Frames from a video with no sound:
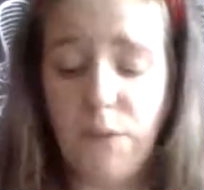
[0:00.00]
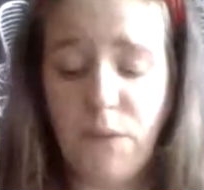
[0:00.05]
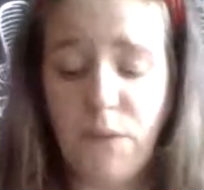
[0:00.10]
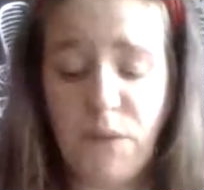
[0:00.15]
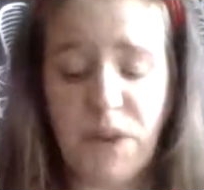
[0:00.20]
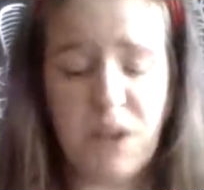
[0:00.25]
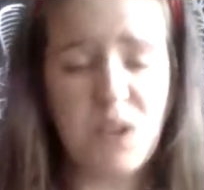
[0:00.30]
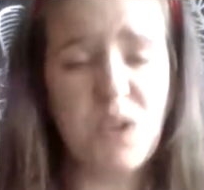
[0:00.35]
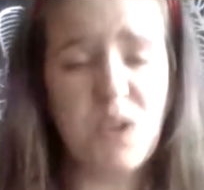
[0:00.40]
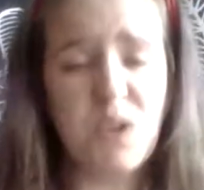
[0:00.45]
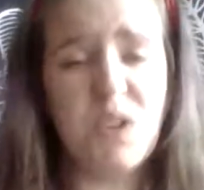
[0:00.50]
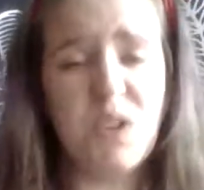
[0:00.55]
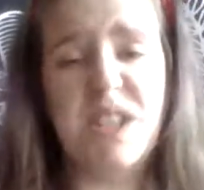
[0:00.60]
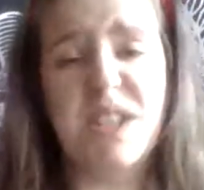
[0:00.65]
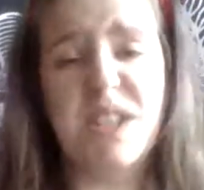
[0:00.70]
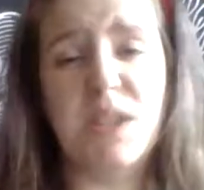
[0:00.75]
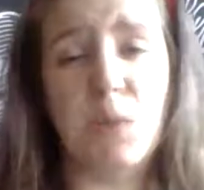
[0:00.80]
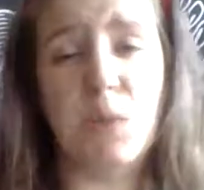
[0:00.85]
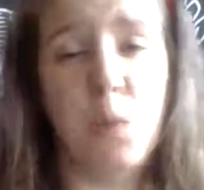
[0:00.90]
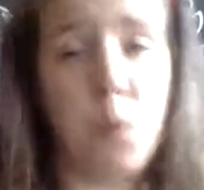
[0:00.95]
Fennel
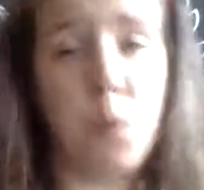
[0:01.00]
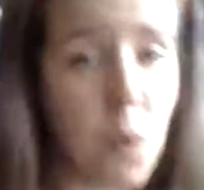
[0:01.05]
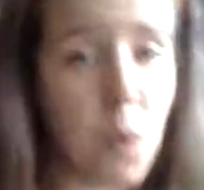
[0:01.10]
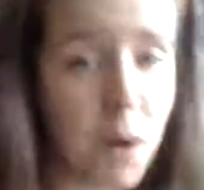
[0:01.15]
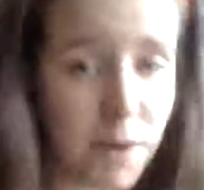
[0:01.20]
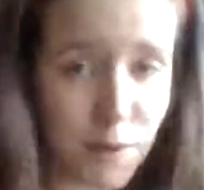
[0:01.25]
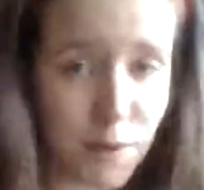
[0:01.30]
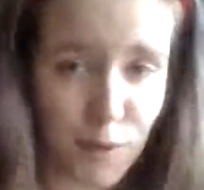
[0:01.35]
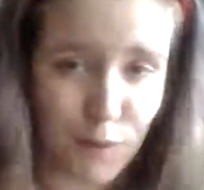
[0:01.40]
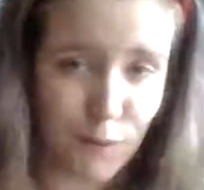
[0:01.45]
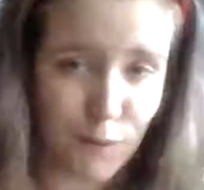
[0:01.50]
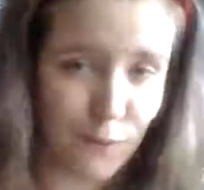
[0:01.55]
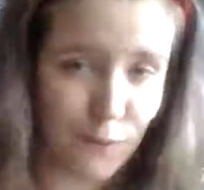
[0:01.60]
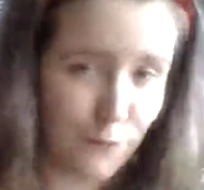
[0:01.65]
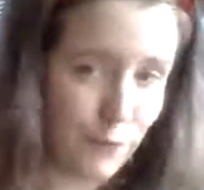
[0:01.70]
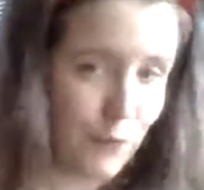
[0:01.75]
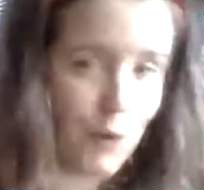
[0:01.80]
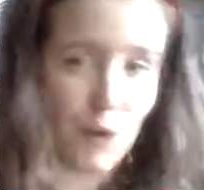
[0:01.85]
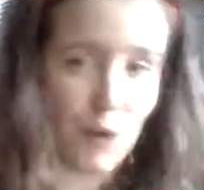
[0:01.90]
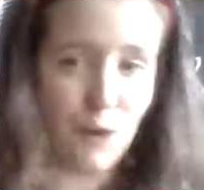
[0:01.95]
is
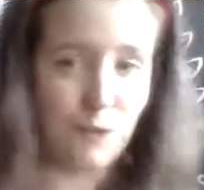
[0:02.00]
wonderful